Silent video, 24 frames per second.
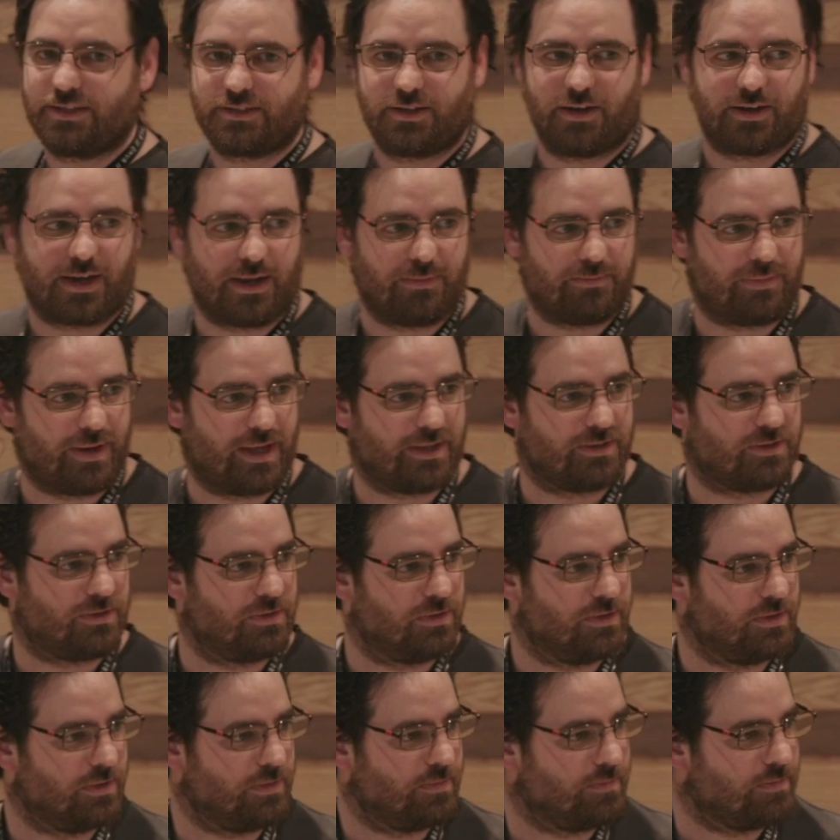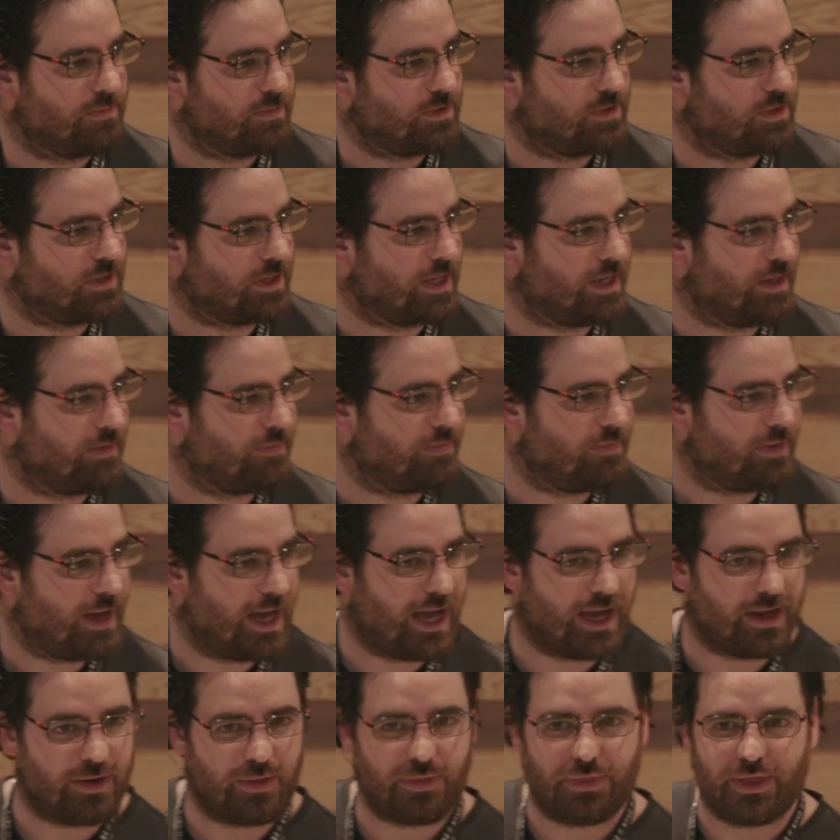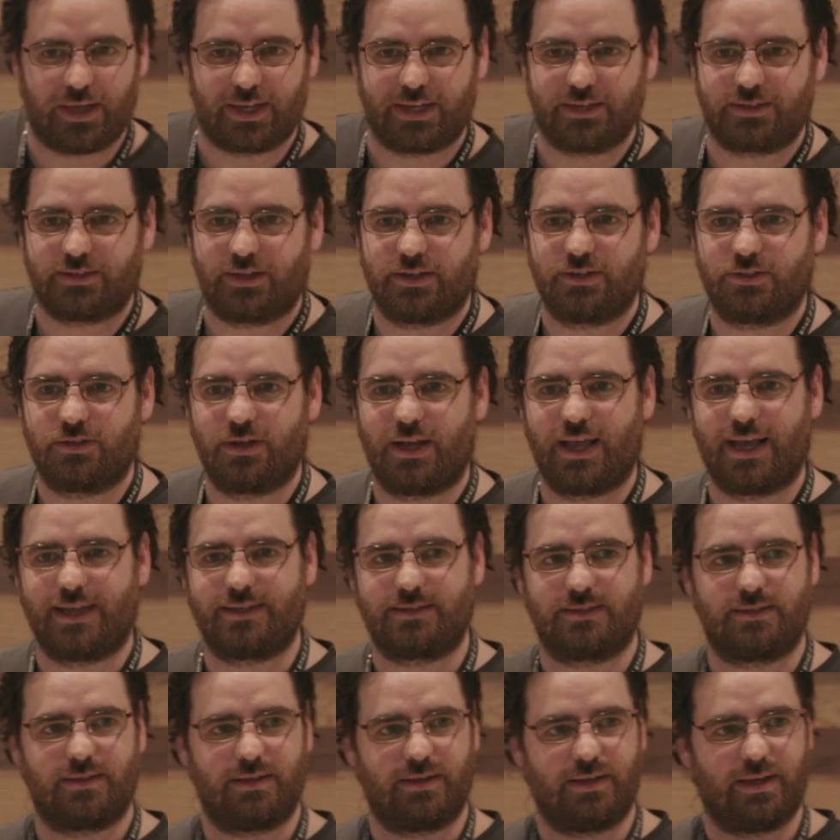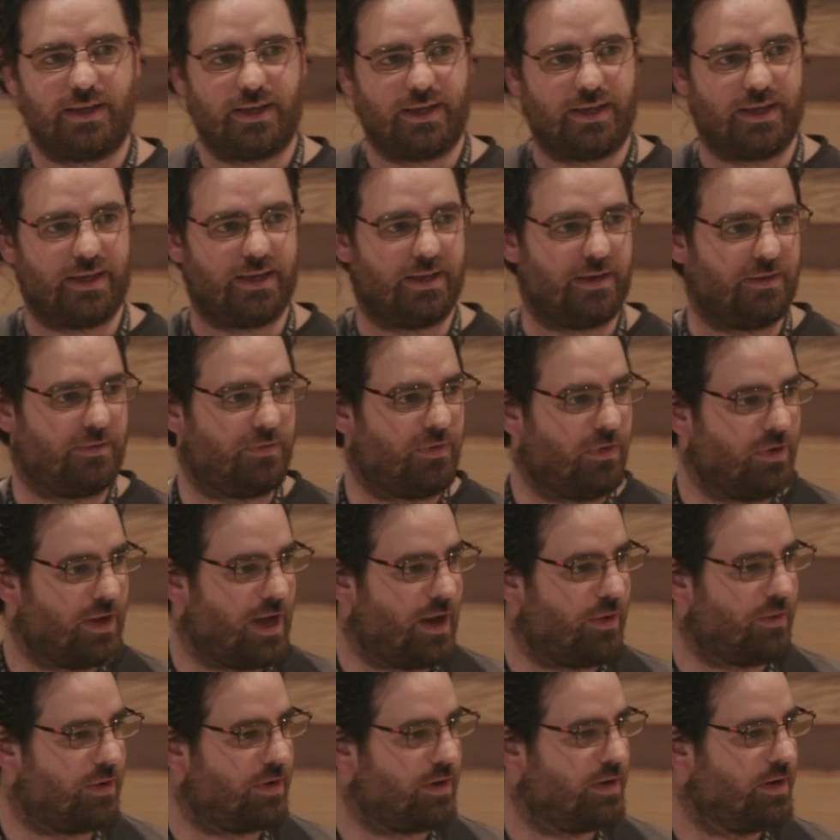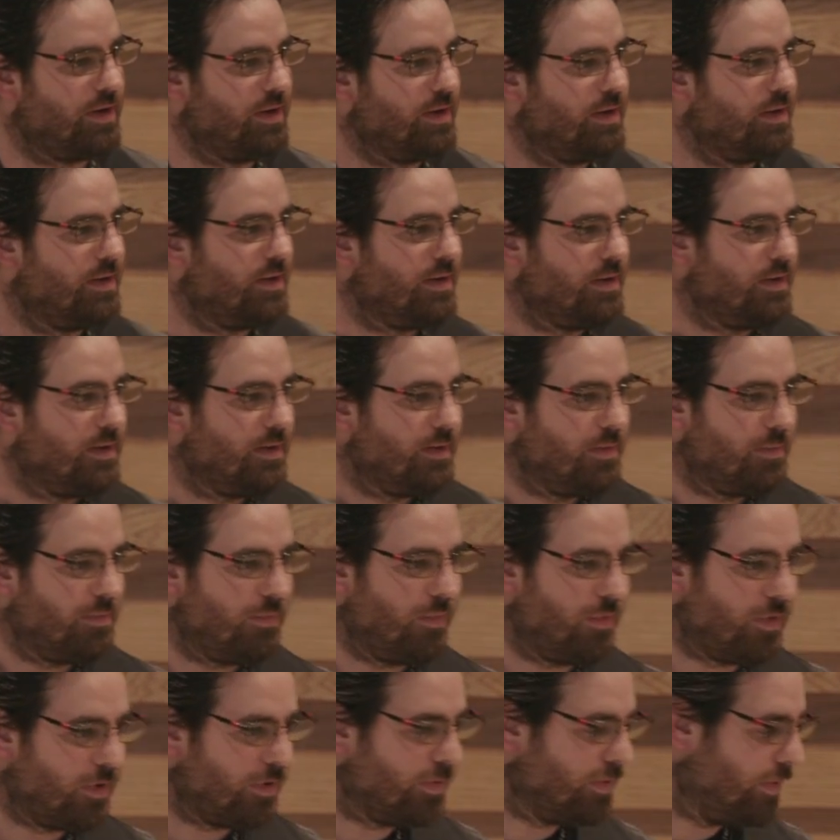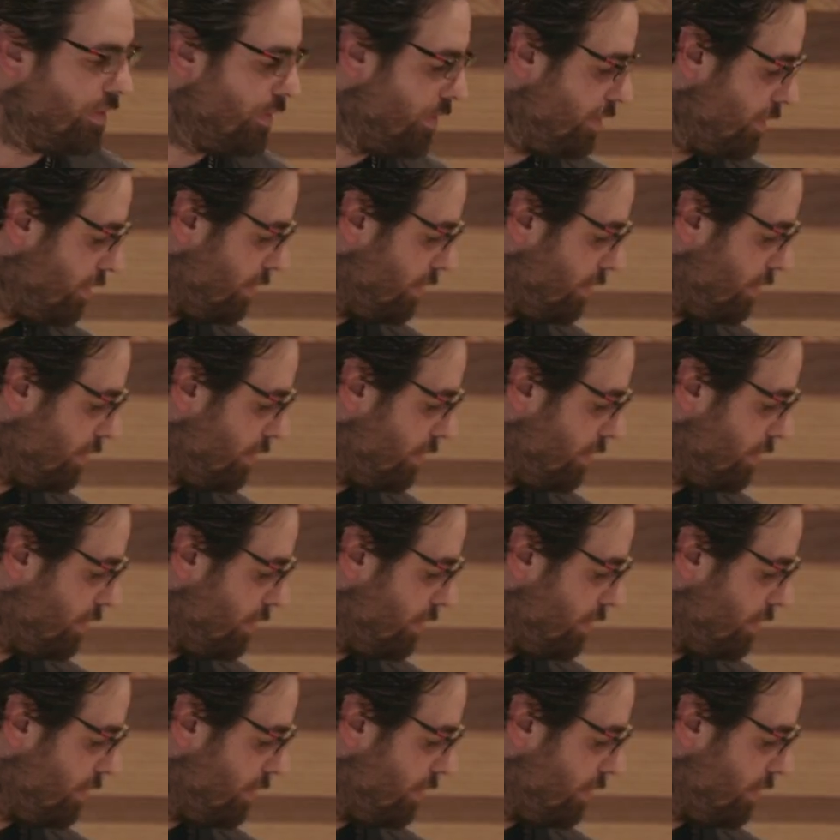the talk I'm planning to, to give. I don't think it's going to last a, eh, a full hour, more on the